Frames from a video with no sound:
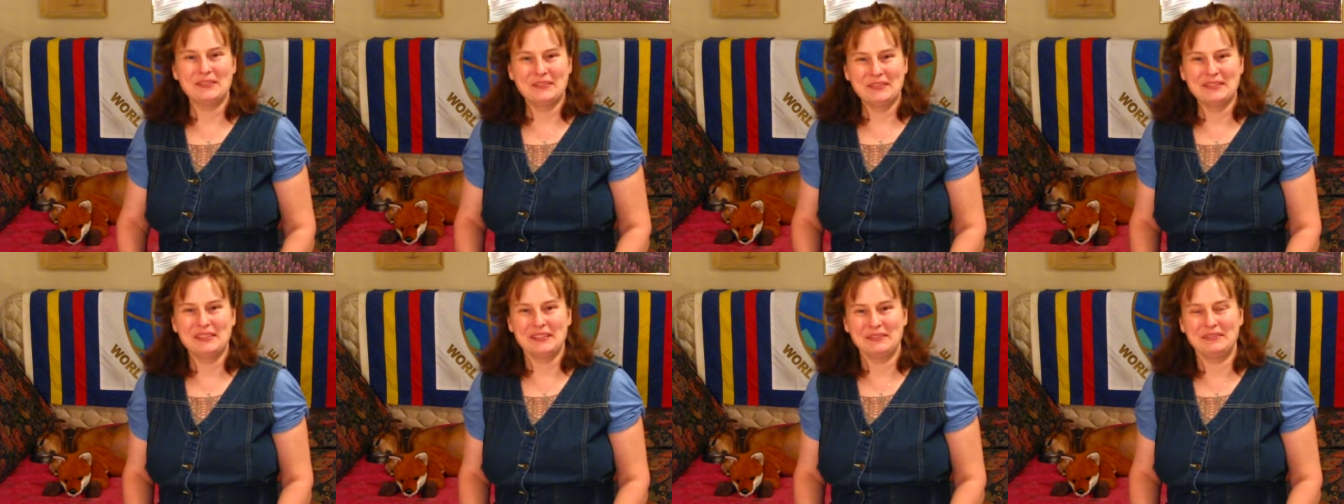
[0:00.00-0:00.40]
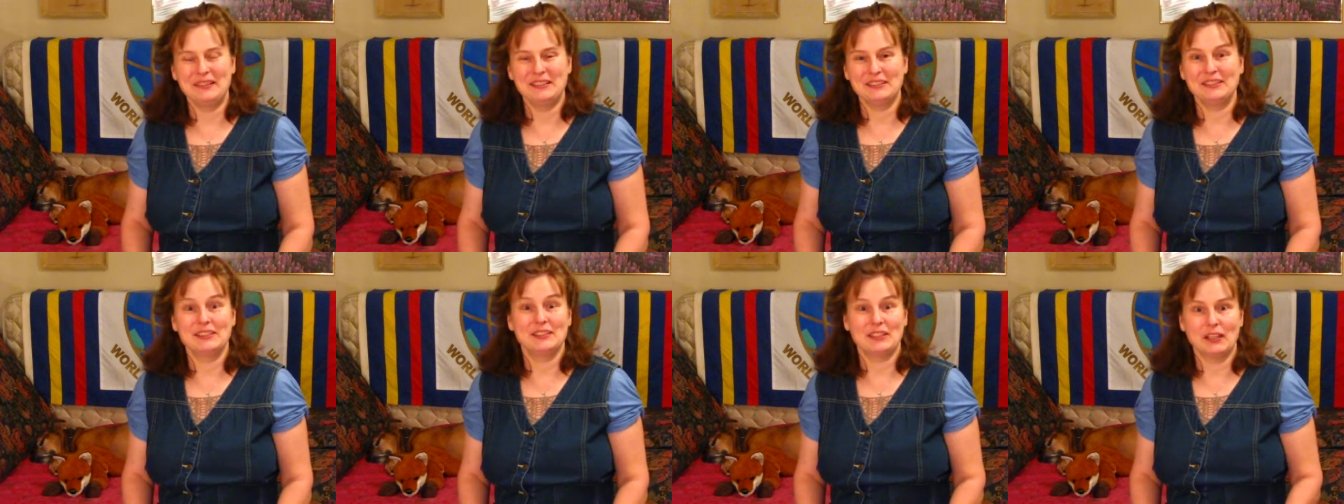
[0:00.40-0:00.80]

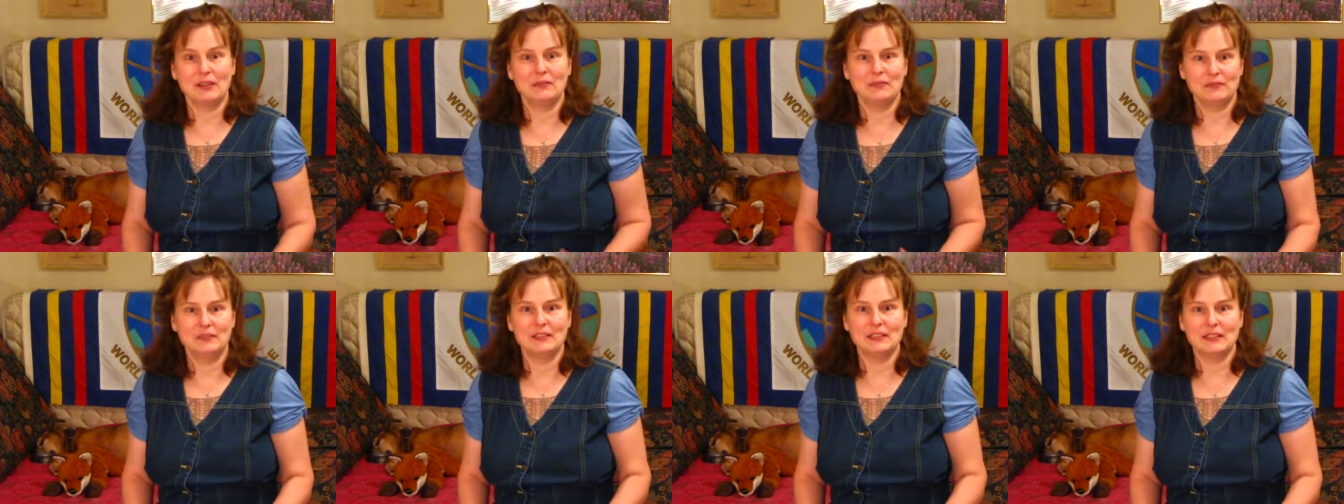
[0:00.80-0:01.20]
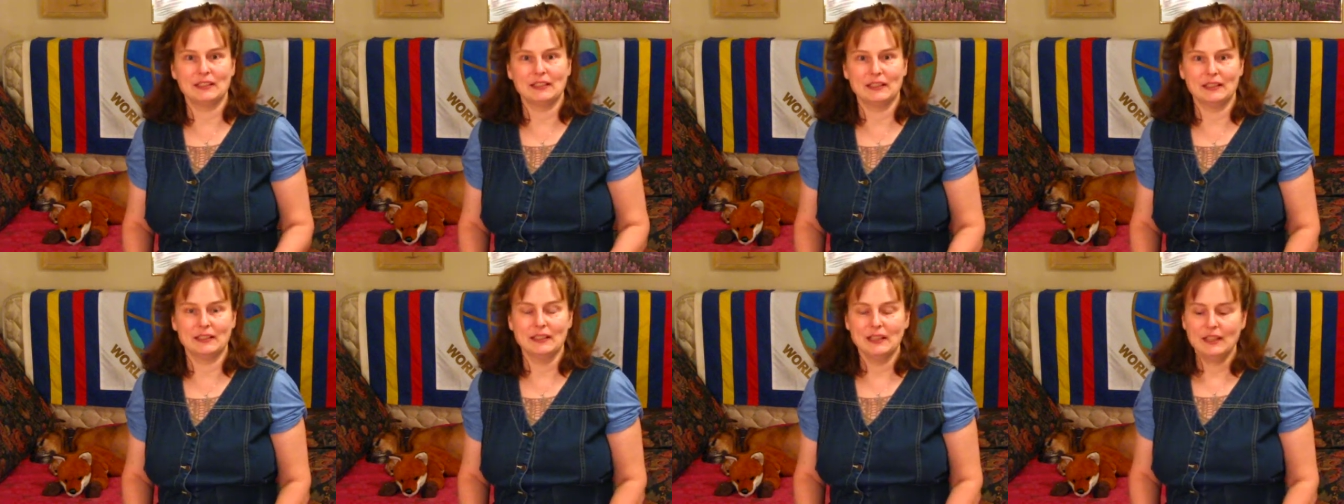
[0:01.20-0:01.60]
defend yourself
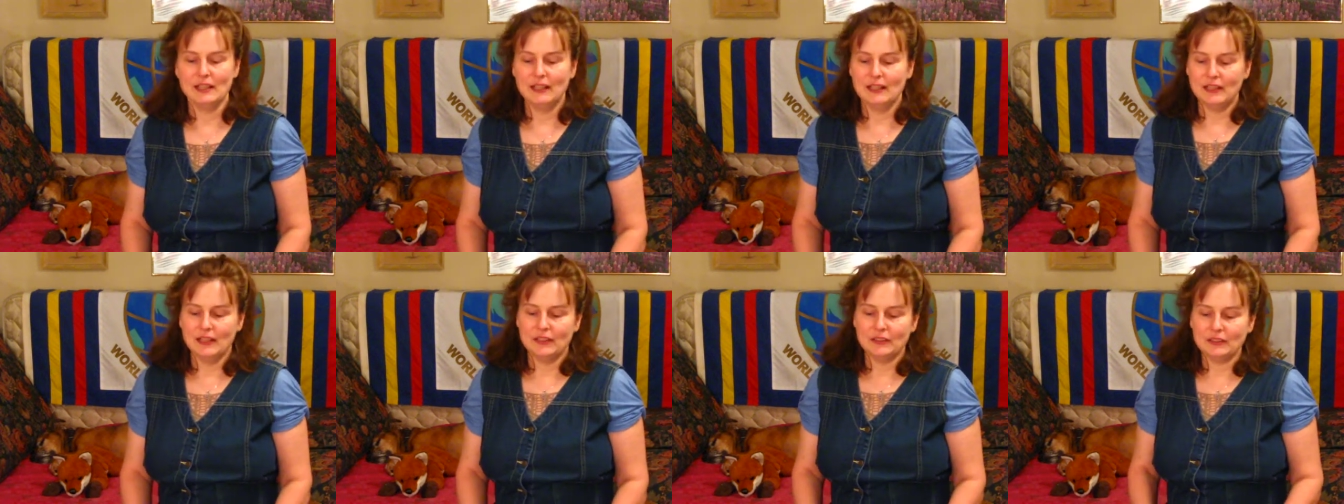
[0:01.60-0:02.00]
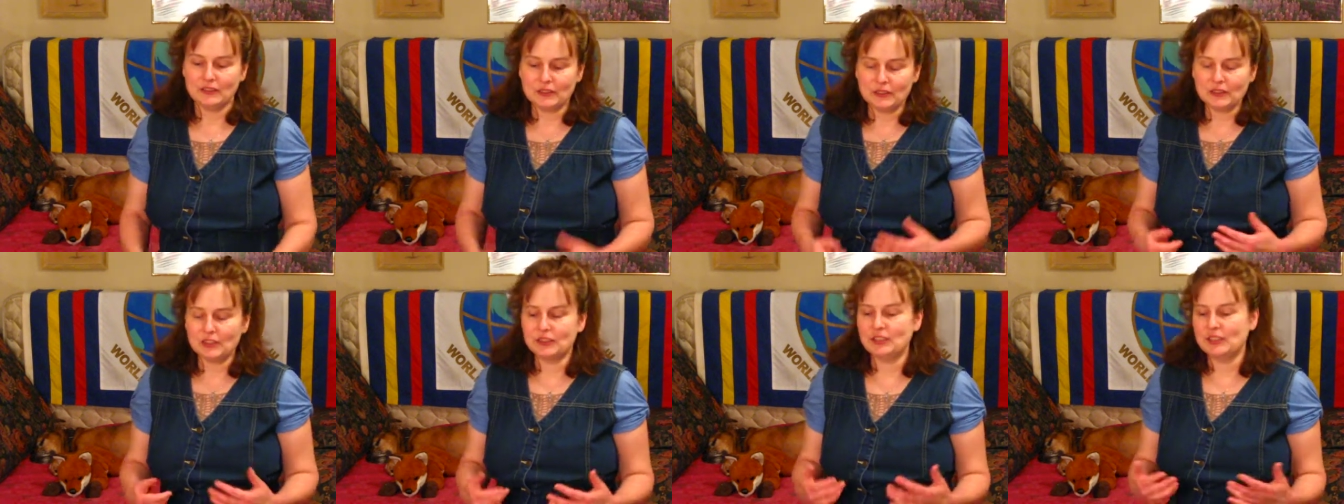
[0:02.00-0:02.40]
physically.
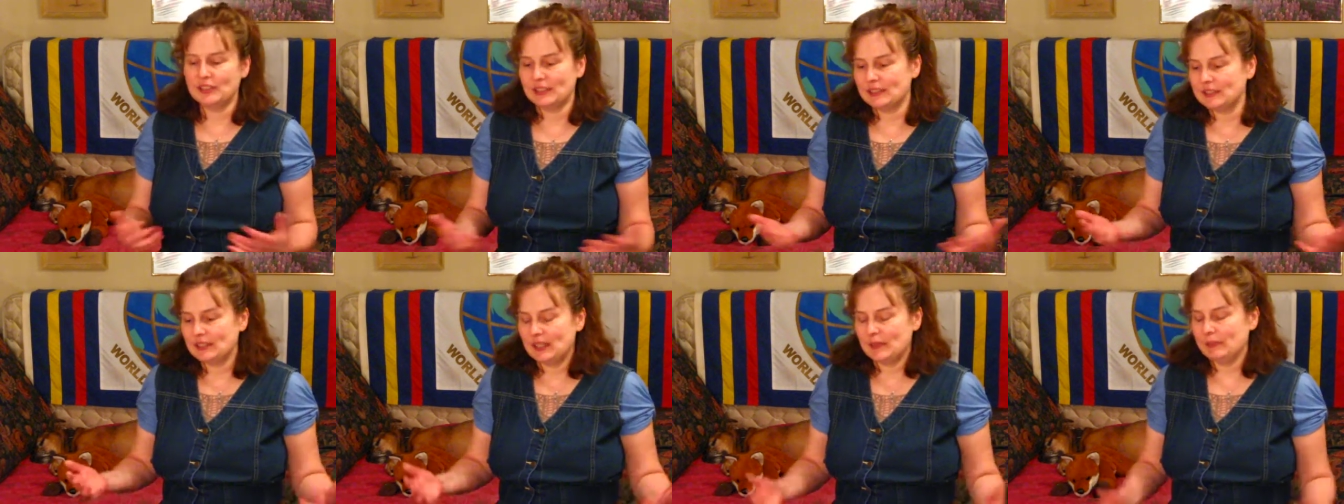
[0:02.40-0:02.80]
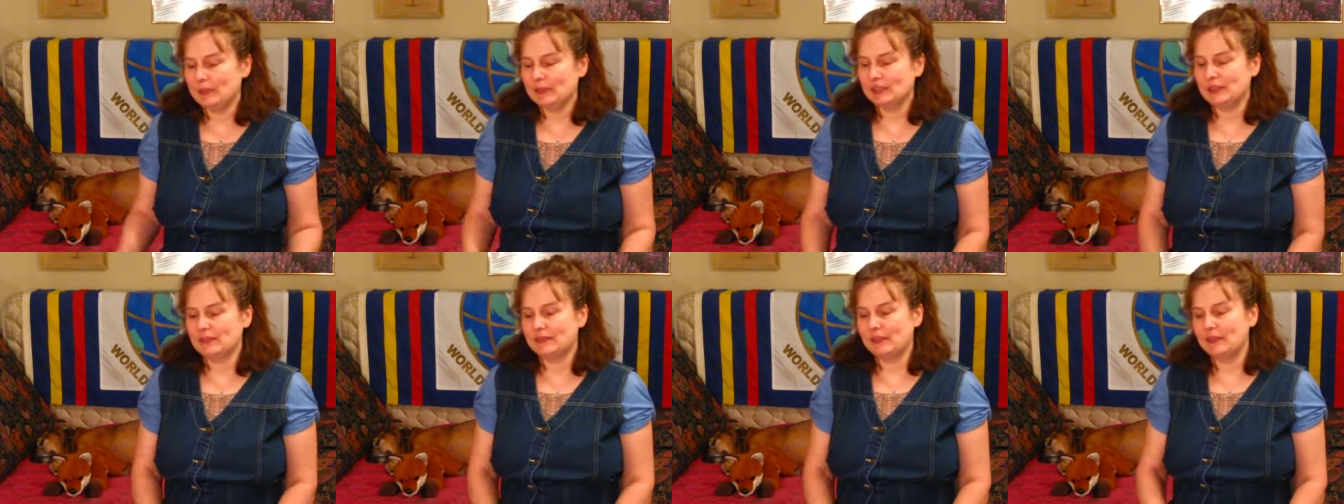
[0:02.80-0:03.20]
Those are just
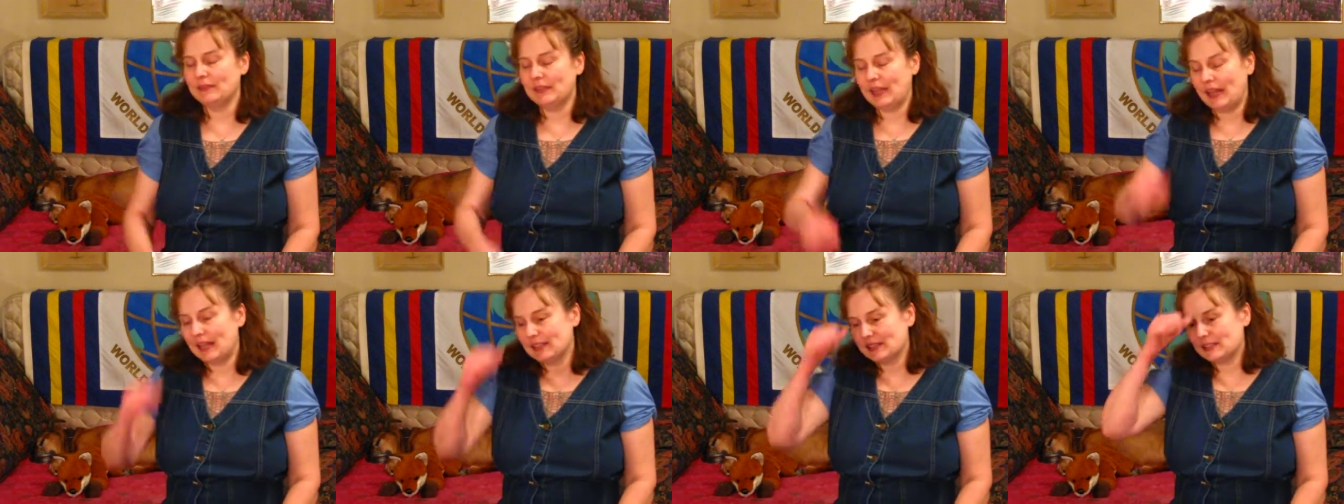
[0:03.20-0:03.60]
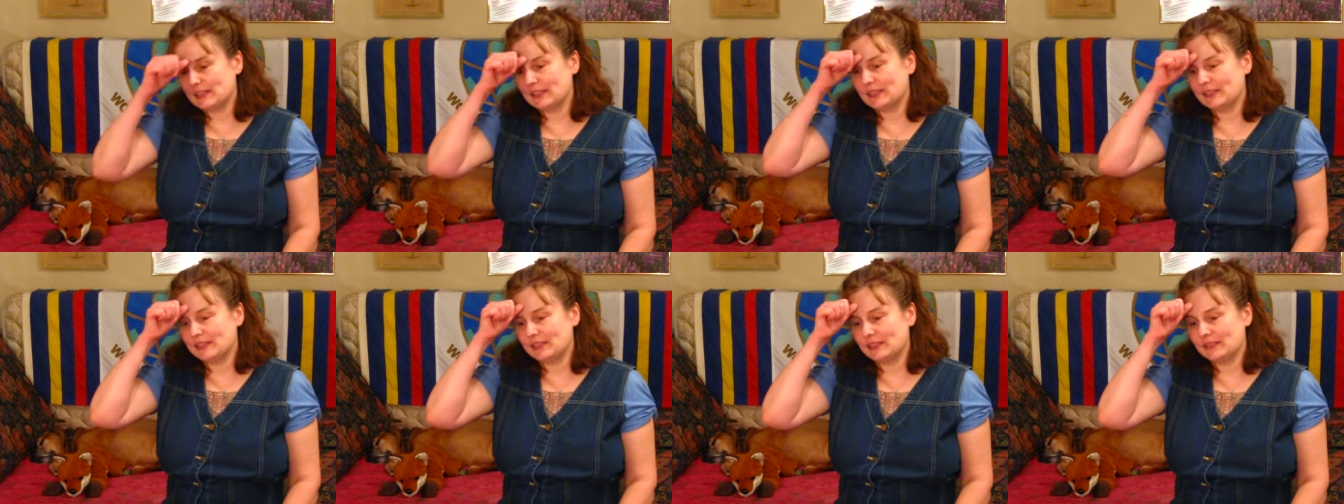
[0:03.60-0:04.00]
examples of
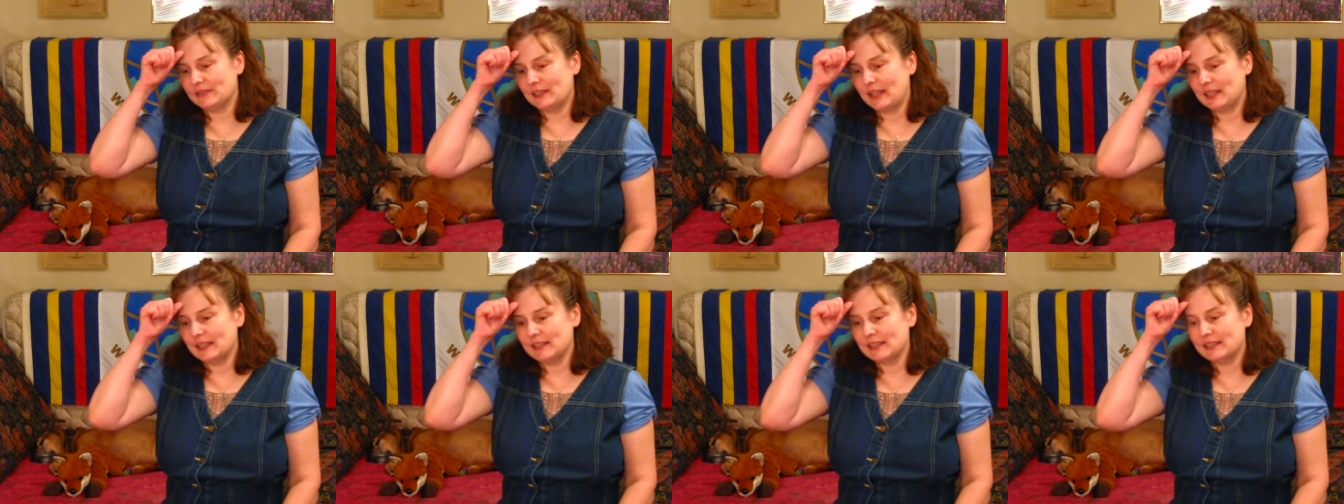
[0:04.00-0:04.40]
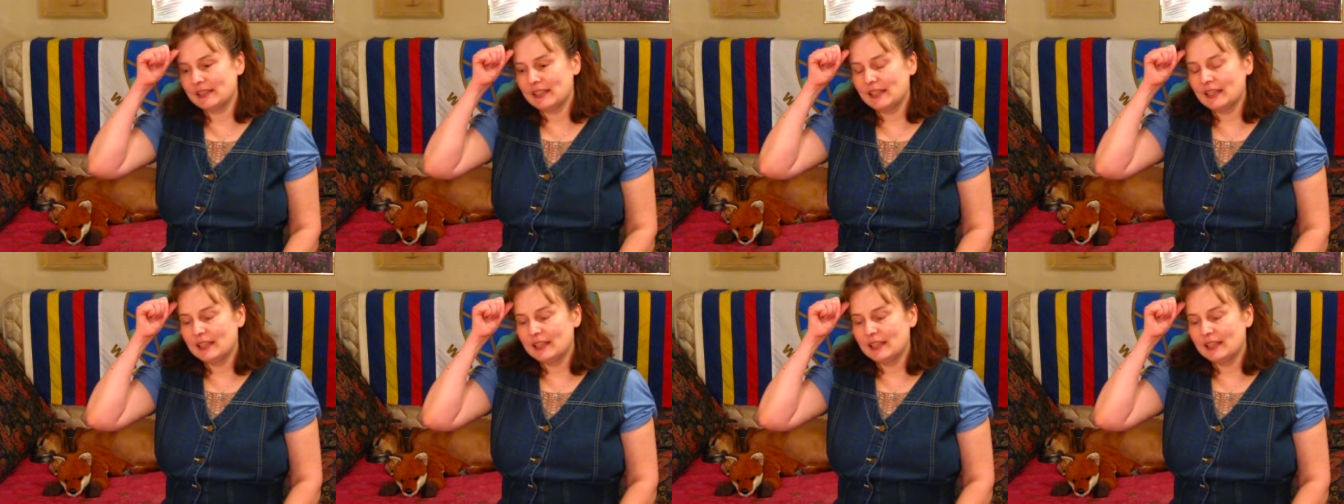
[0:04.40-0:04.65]
escalators of violence.